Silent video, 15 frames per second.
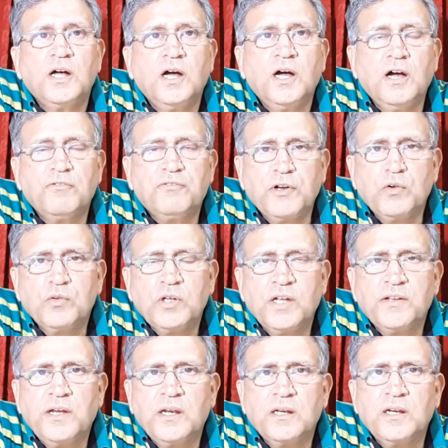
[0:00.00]

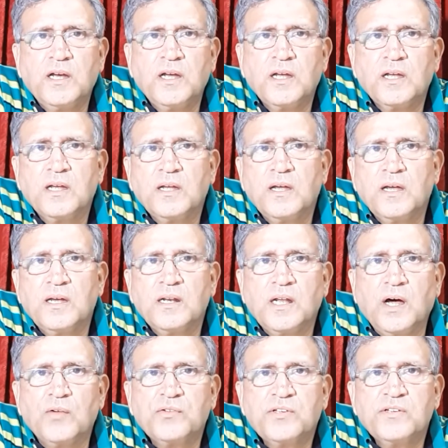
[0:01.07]
Feluda then
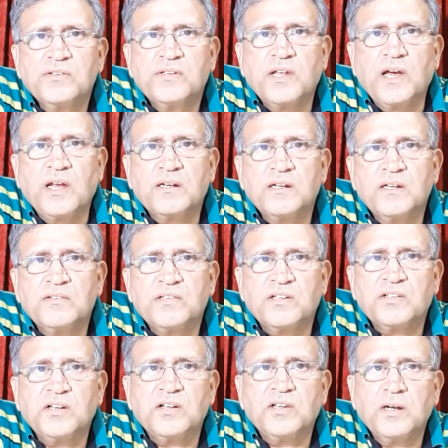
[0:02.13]
announces that
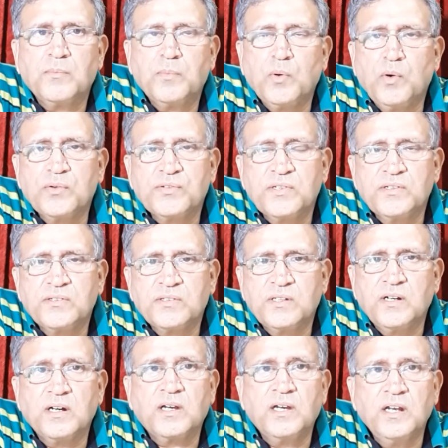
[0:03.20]
Sasadar Bose is
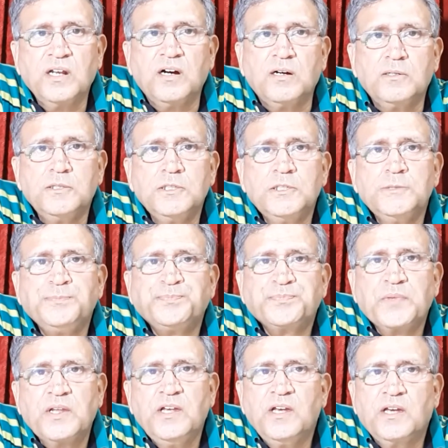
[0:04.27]
the killer.
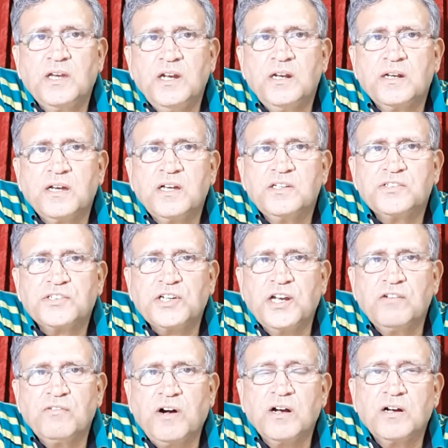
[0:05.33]
He killed
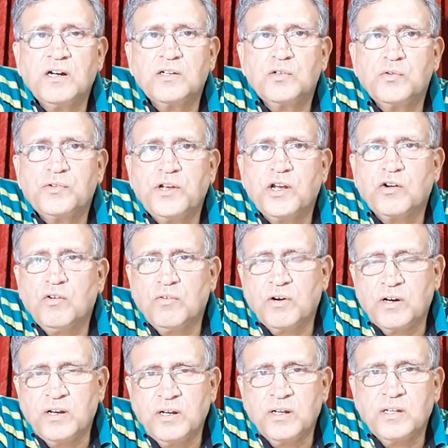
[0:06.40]
Shilvankar to take
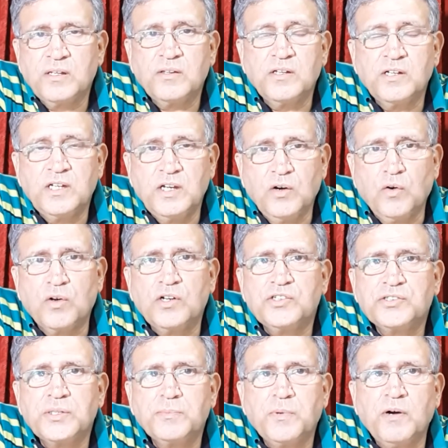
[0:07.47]
over the
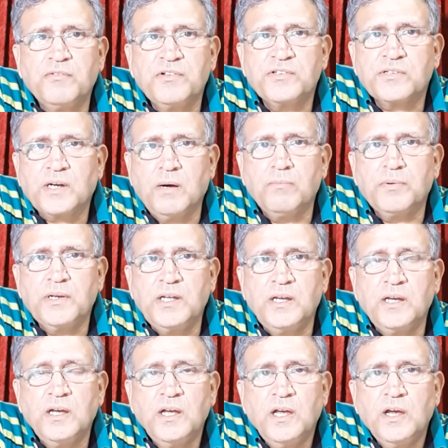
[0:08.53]
ownership of his
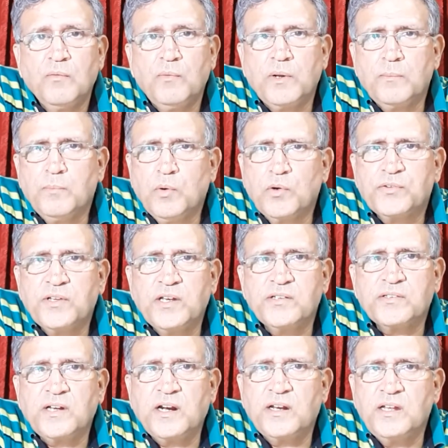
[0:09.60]
company. When Bose
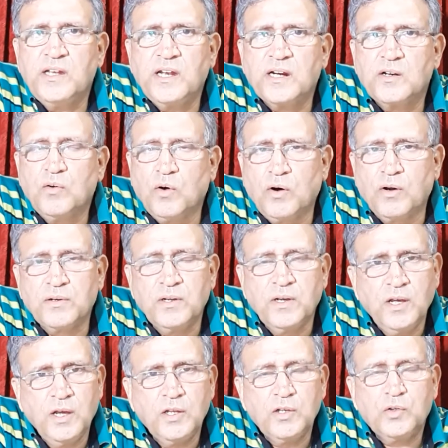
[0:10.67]
says that he had gone
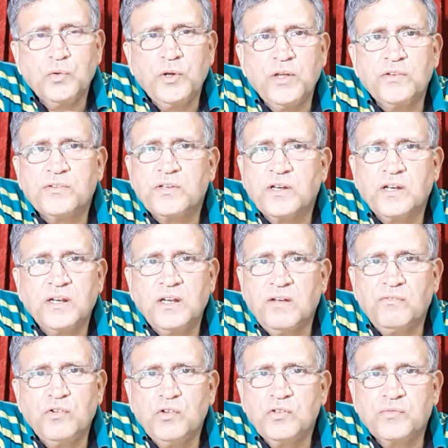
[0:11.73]
to his
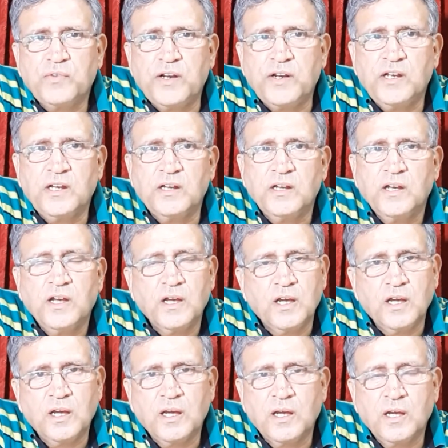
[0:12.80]
nephew's wedding
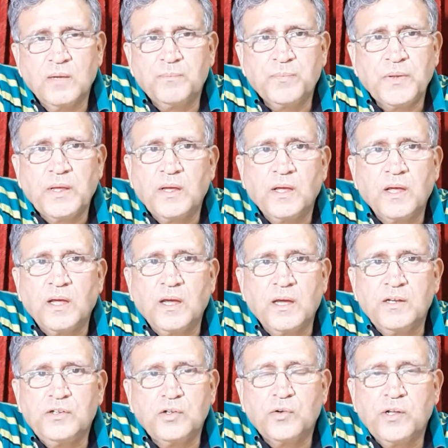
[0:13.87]

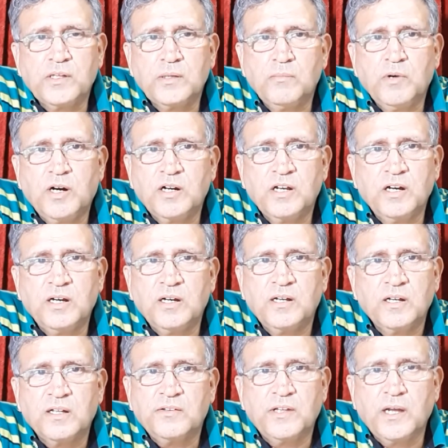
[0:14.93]
during the murder,
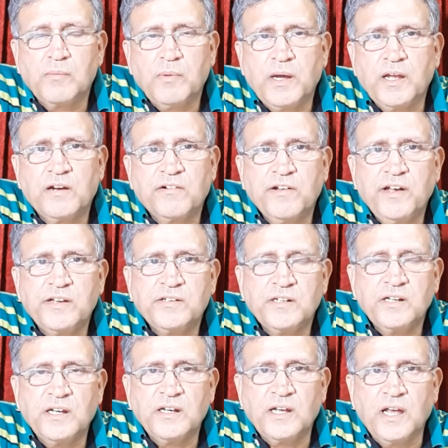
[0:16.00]
thereby
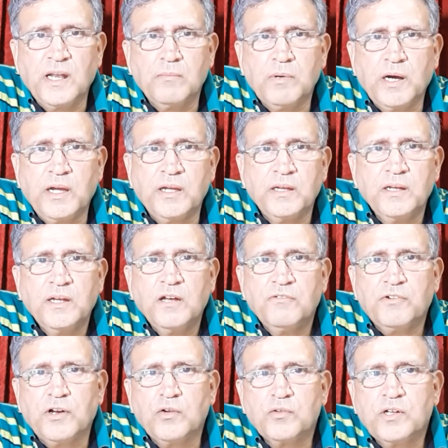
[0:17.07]
creating an alibi,
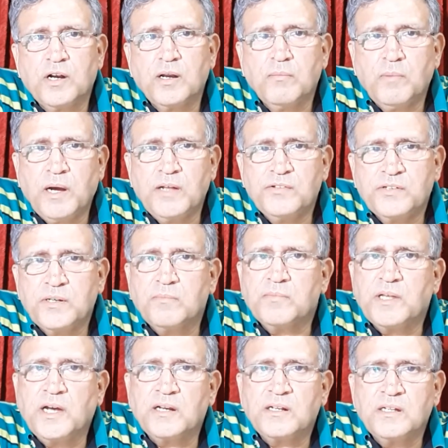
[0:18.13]
Feluda reminds
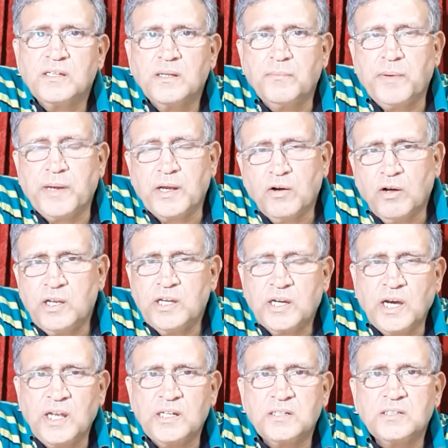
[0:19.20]
him that in the Bengali
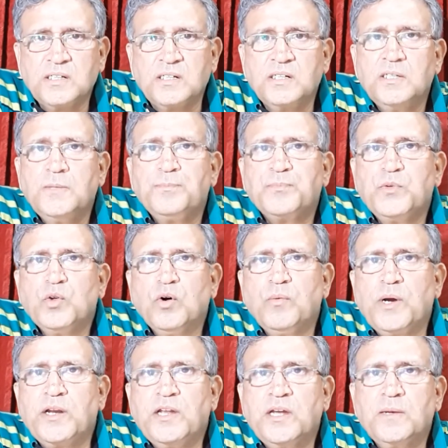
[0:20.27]
calendar, no
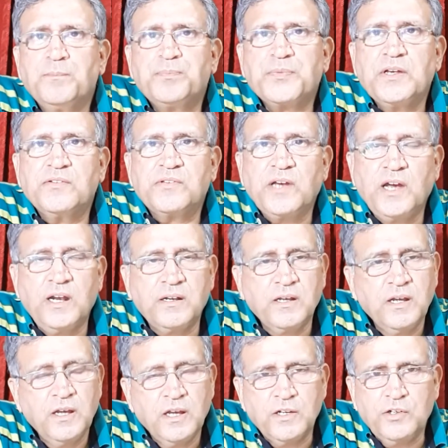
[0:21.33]
wedding is held
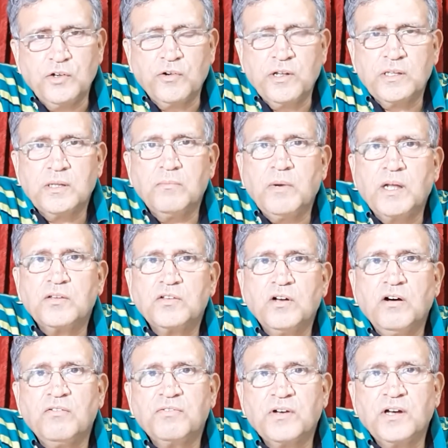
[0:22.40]
during the month
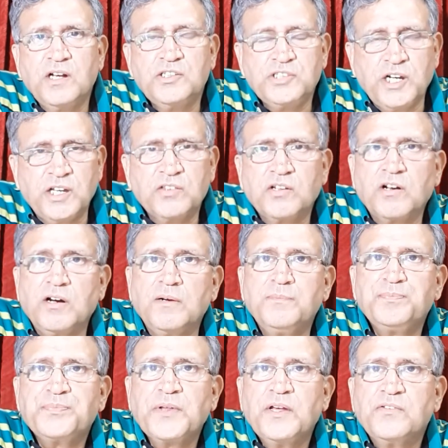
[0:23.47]
of Chaitra,
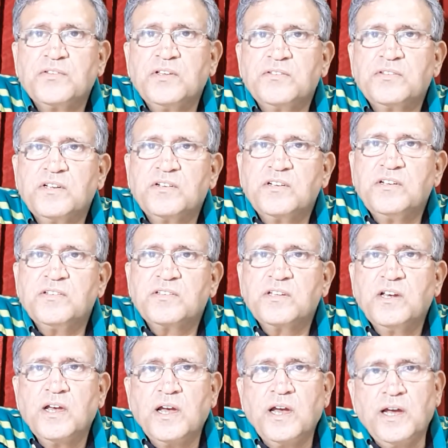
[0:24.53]
since it is
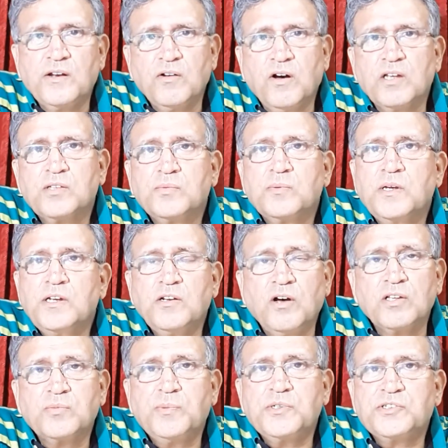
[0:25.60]
an
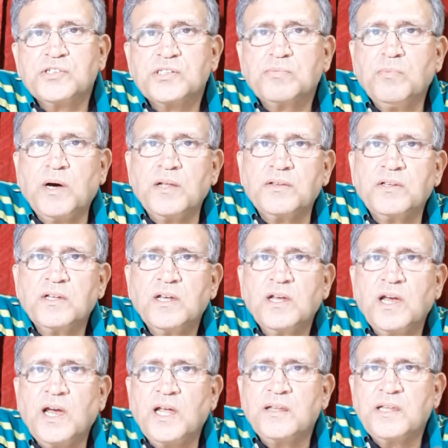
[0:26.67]
inauspicious month,
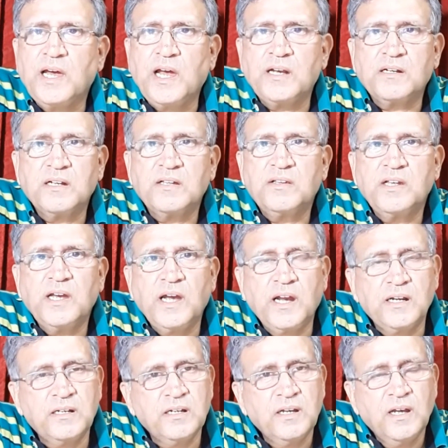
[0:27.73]
and that they
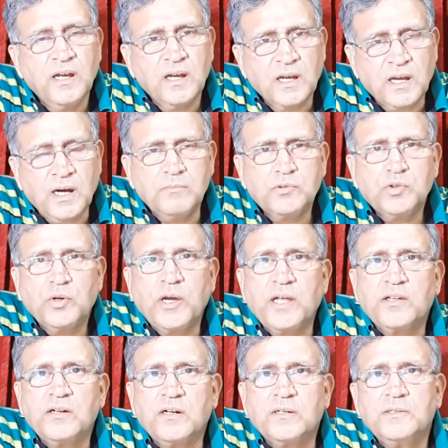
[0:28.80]
had come
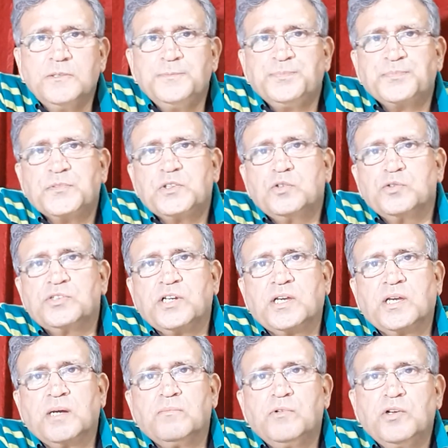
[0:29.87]
together to
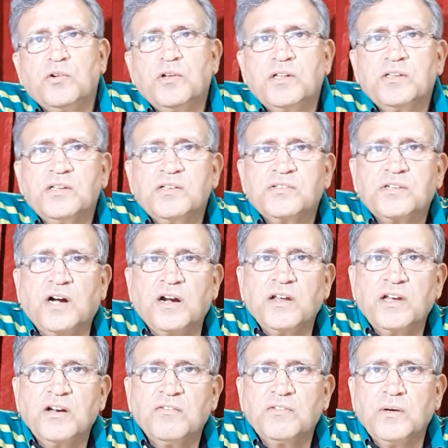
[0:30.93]
Sikkim during the
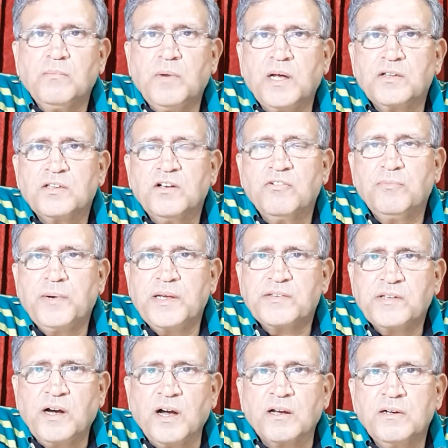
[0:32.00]
starting of the month of
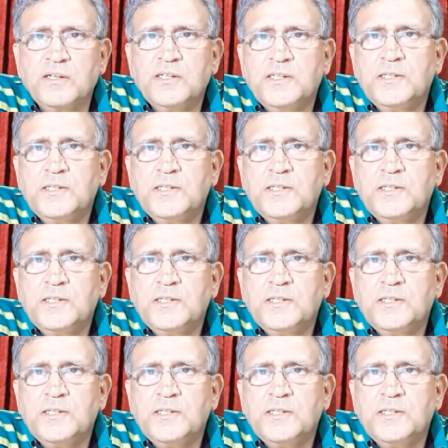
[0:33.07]
Baisakh.